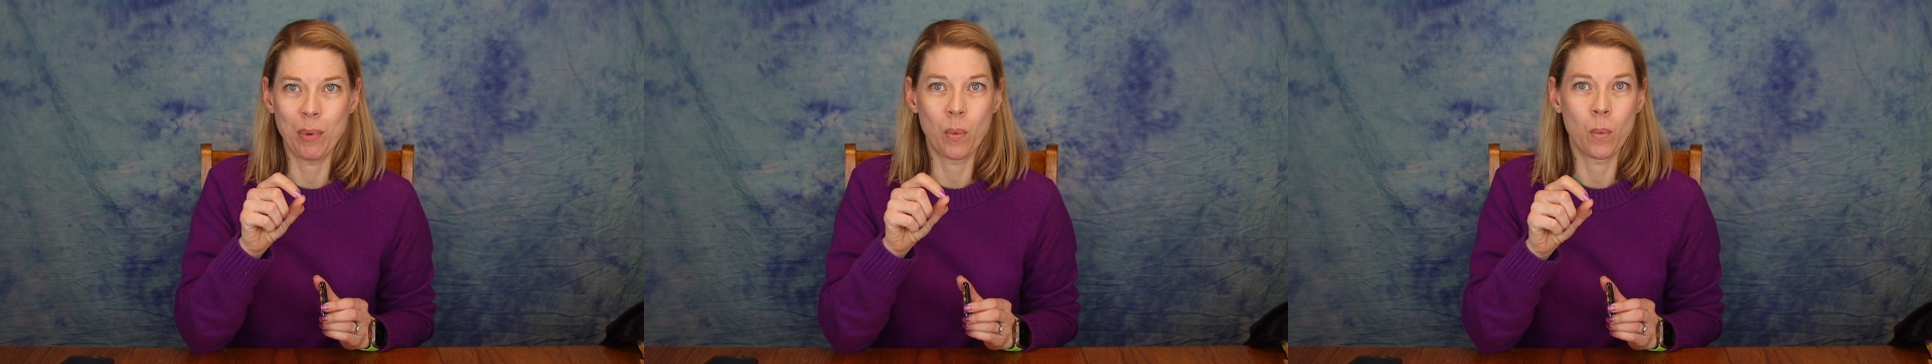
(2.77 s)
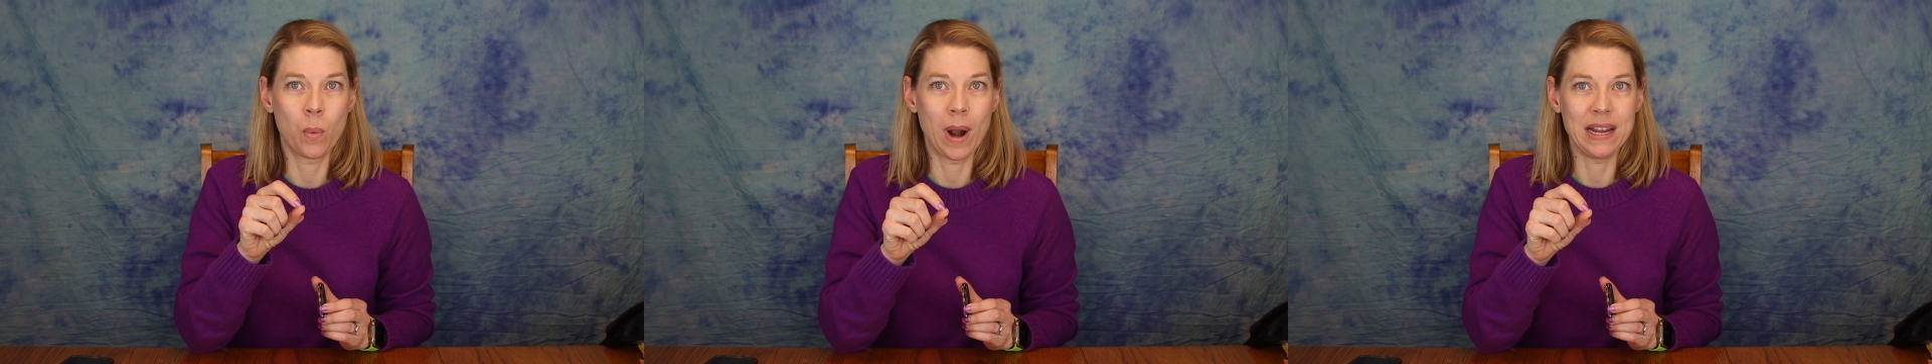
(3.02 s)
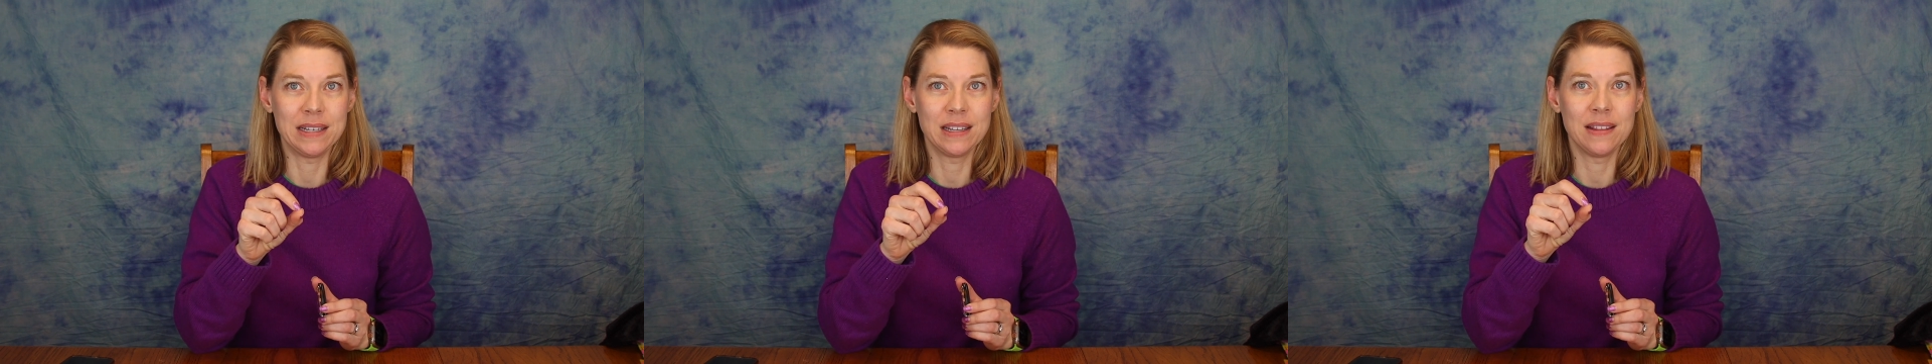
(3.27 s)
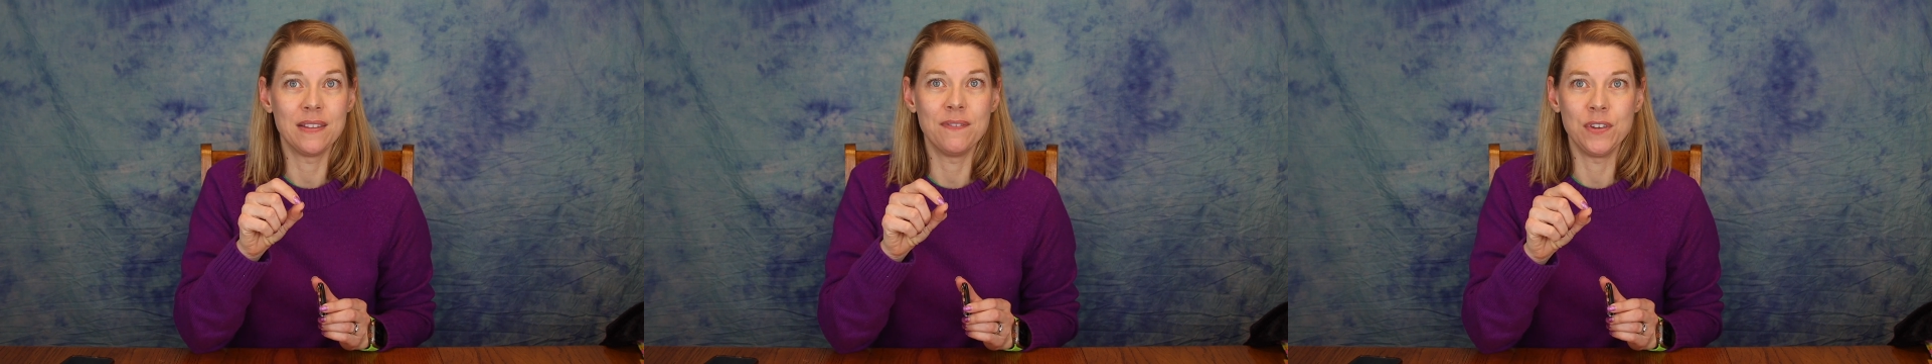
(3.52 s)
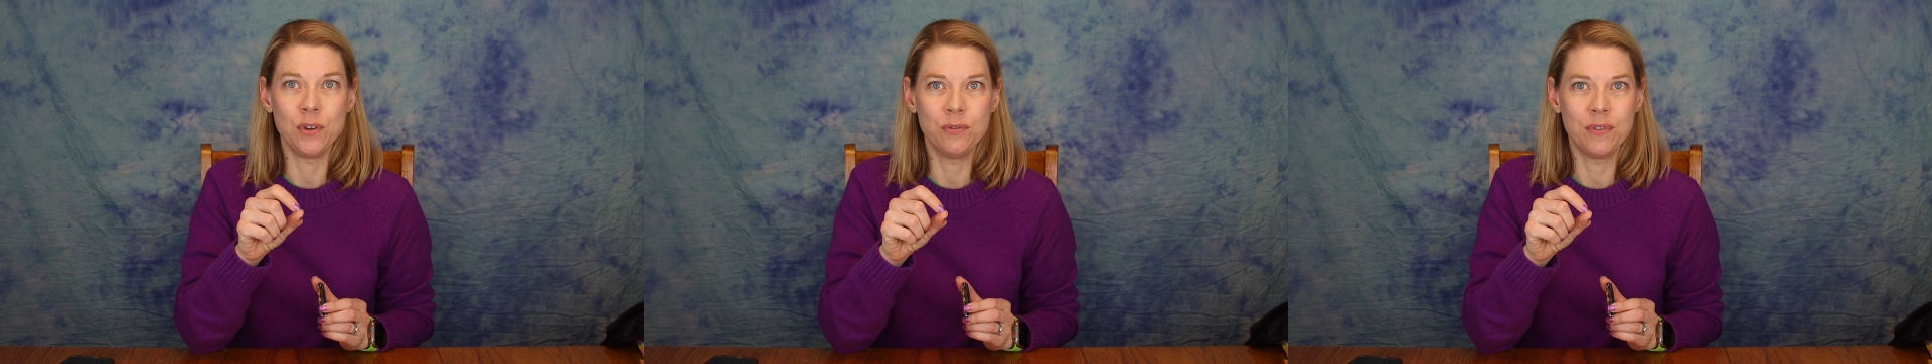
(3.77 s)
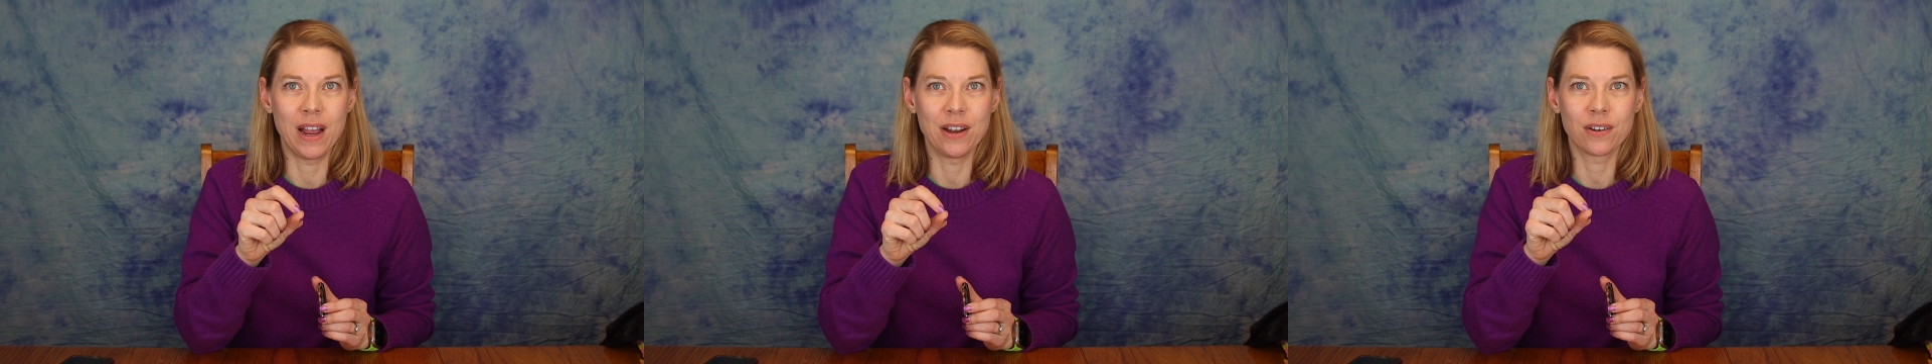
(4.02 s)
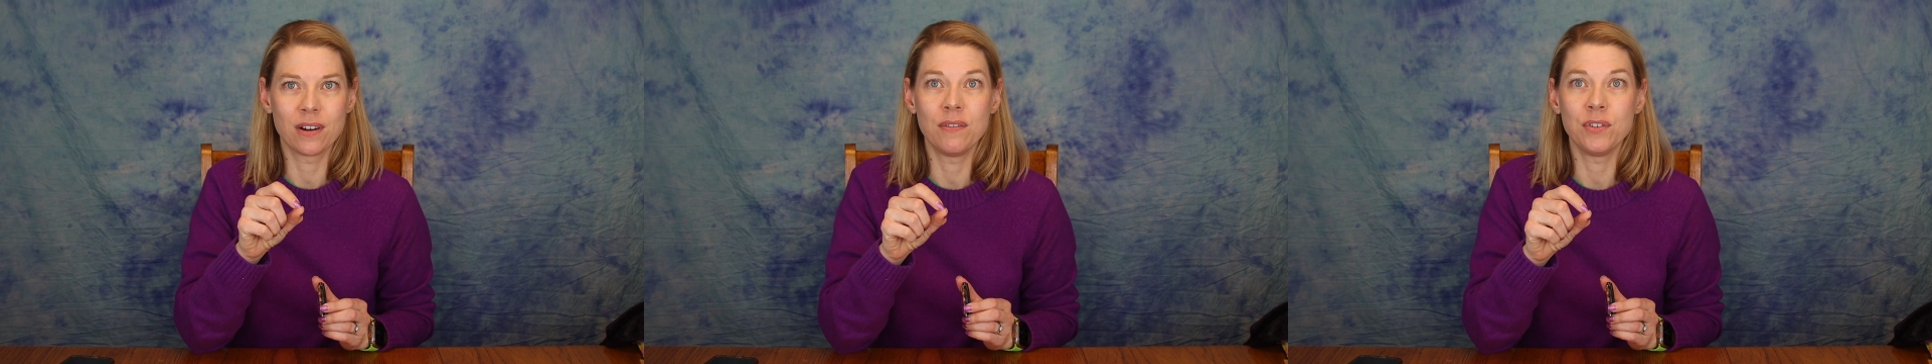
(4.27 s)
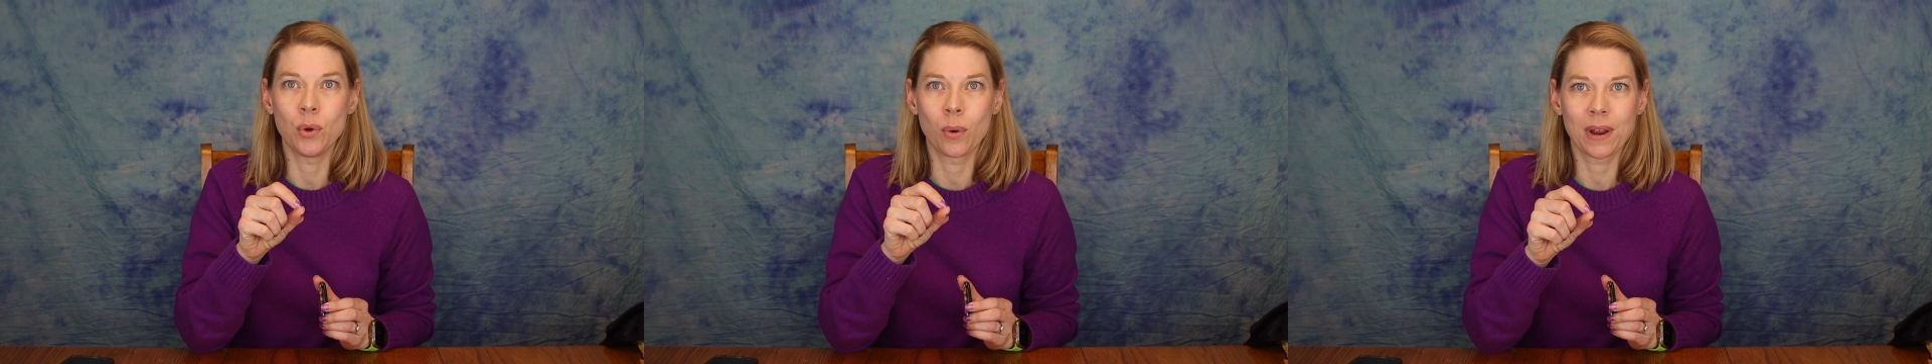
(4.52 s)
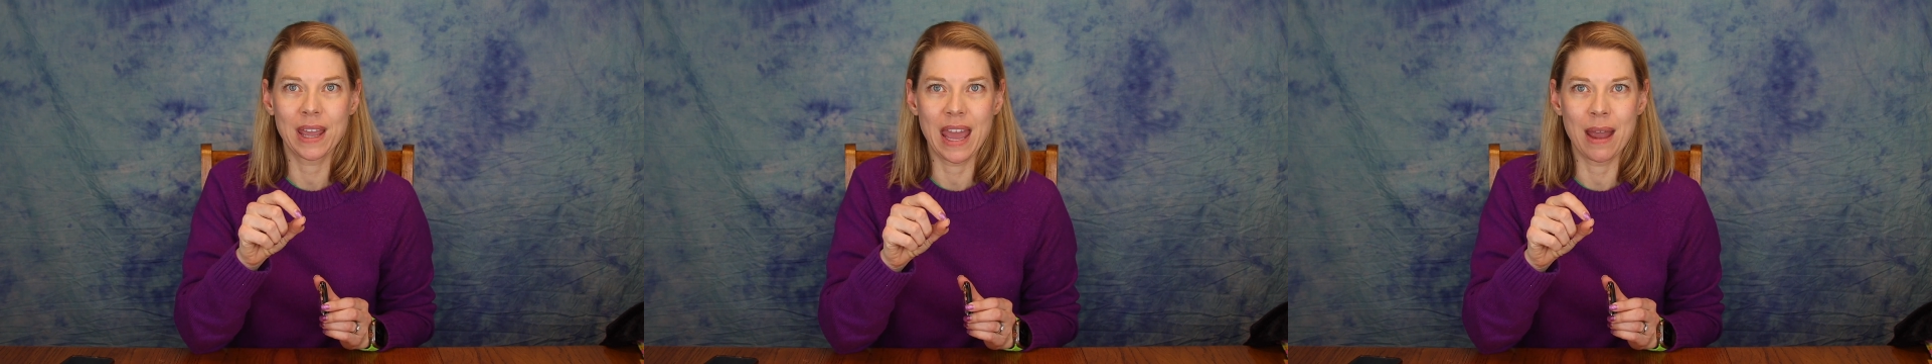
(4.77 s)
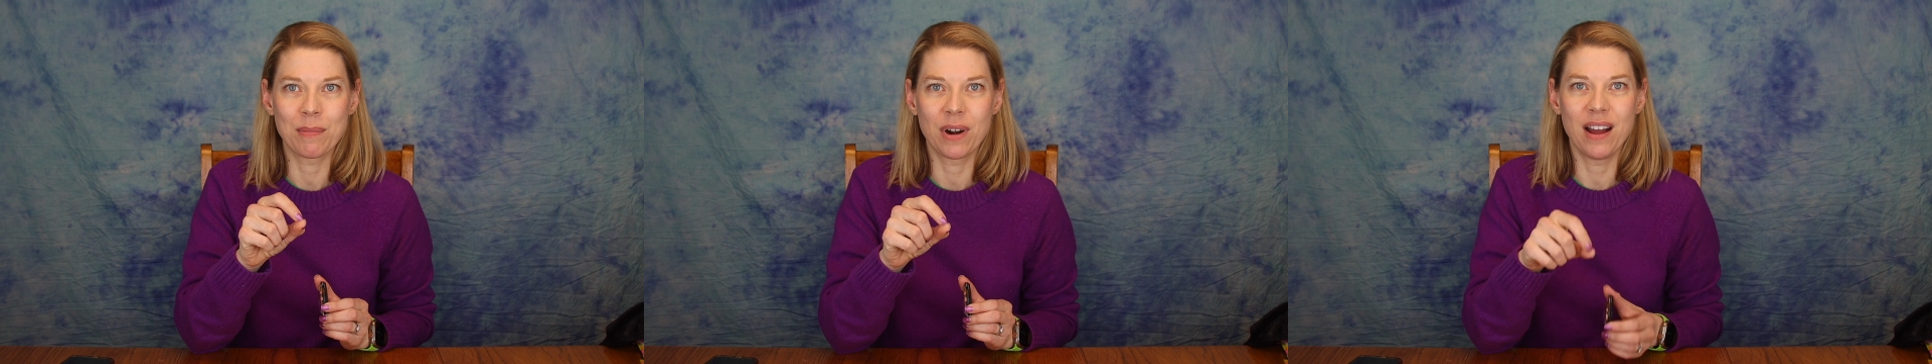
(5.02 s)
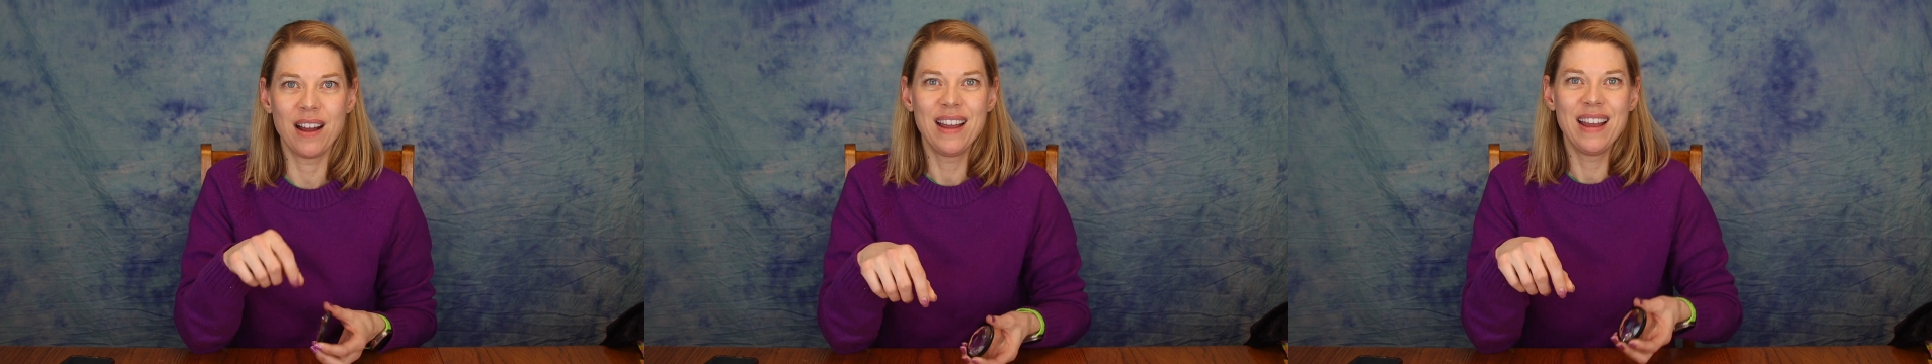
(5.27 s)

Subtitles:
right in the viewfinder of your camera.